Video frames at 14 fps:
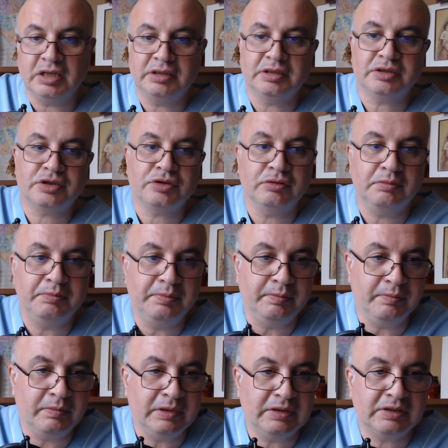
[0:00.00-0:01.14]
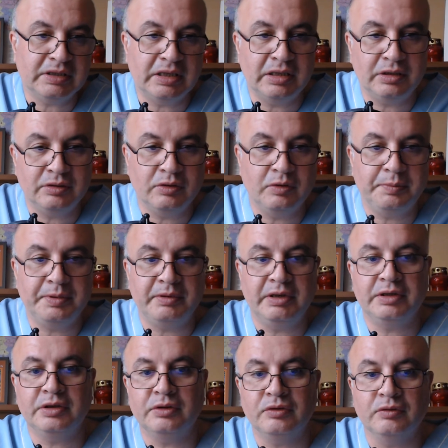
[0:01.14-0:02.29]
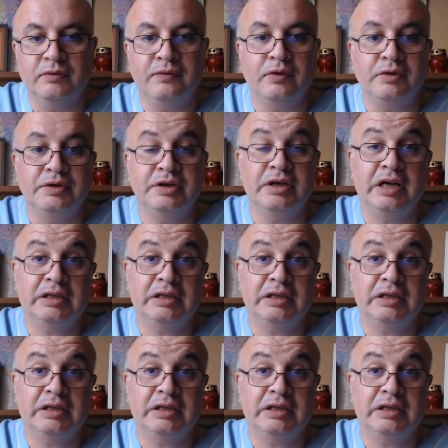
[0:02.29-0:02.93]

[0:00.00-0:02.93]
Others should be sent to operating room for direct